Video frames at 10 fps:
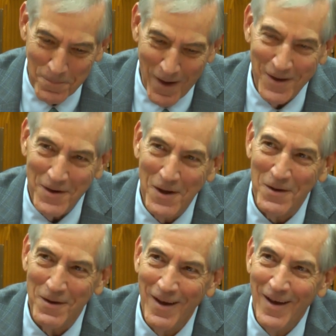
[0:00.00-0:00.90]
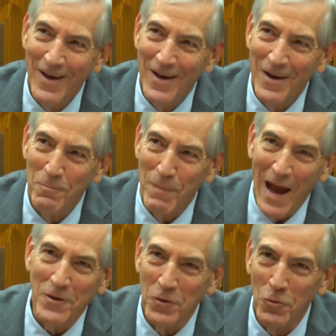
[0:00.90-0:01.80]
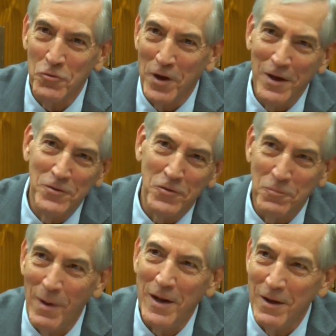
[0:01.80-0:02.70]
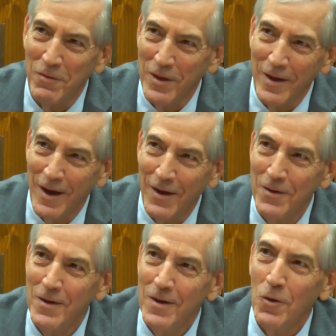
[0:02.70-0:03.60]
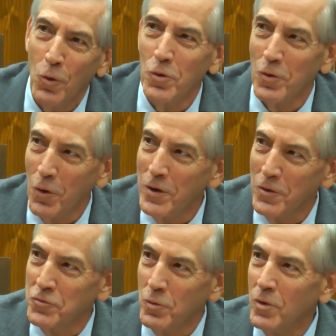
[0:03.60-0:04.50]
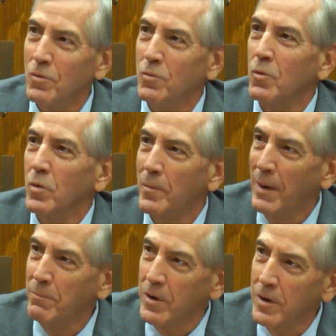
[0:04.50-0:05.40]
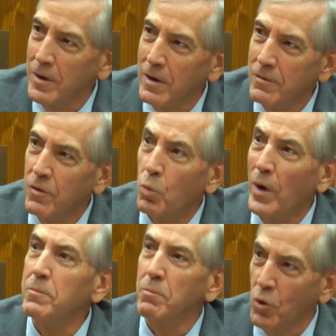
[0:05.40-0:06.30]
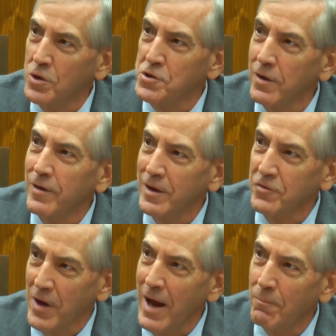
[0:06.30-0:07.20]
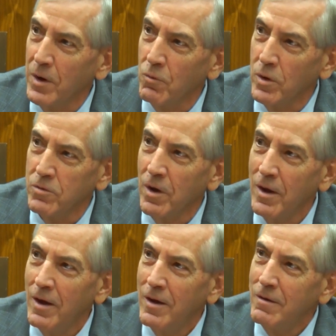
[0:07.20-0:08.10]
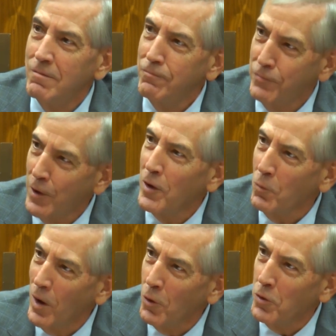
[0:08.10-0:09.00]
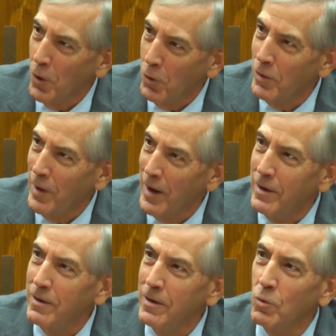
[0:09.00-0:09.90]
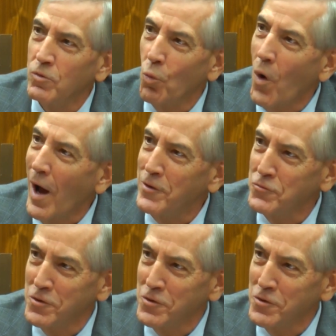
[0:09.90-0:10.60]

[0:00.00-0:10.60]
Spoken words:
I did. Back in those days, as many of the older lawyers will remember, the written portion of the exam, it was fairly well known that it was wise to